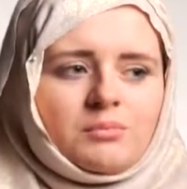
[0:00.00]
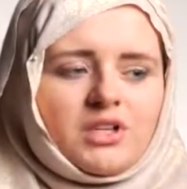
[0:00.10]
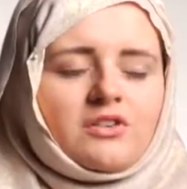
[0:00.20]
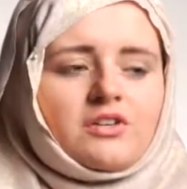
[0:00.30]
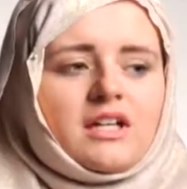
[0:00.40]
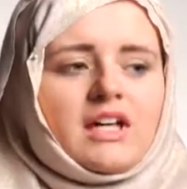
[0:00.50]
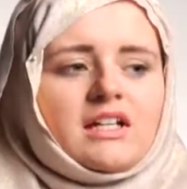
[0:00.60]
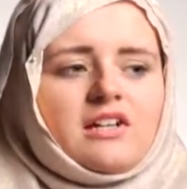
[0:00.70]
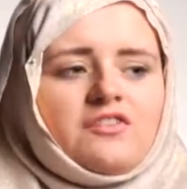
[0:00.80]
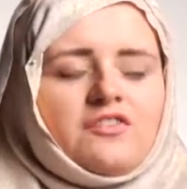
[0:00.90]

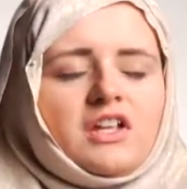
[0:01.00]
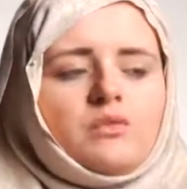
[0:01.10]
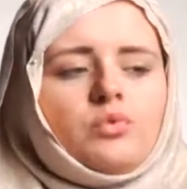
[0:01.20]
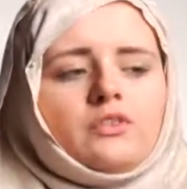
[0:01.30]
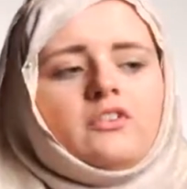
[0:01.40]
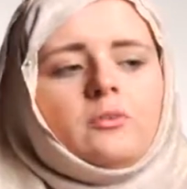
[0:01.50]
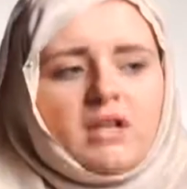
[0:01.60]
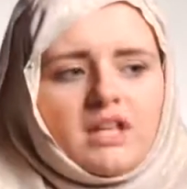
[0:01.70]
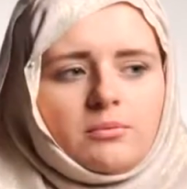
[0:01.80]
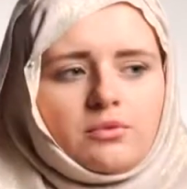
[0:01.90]
if he wants
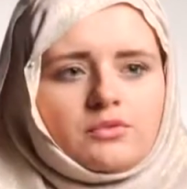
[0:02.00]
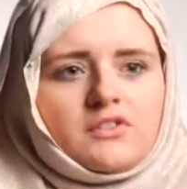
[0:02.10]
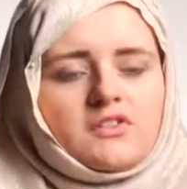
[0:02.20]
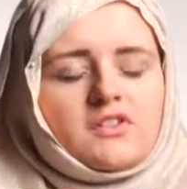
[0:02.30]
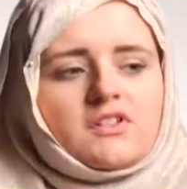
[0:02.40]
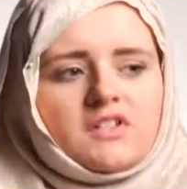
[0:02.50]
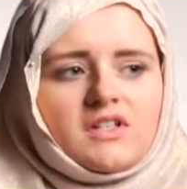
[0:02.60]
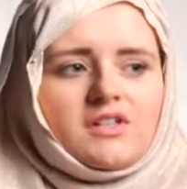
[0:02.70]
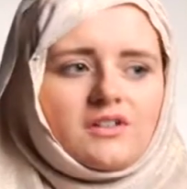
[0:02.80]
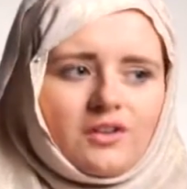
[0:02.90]
people to
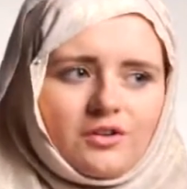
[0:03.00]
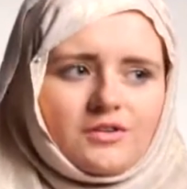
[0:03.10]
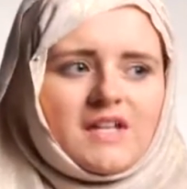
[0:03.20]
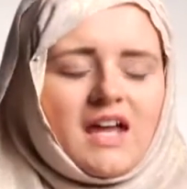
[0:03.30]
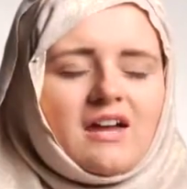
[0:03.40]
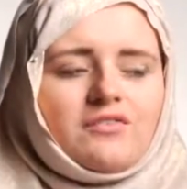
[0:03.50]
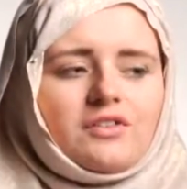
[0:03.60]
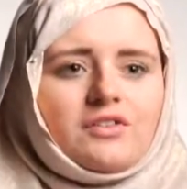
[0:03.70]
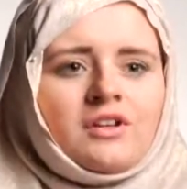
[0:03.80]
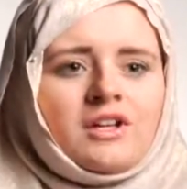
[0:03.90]
succeed and go to
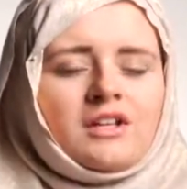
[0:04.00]
heaven,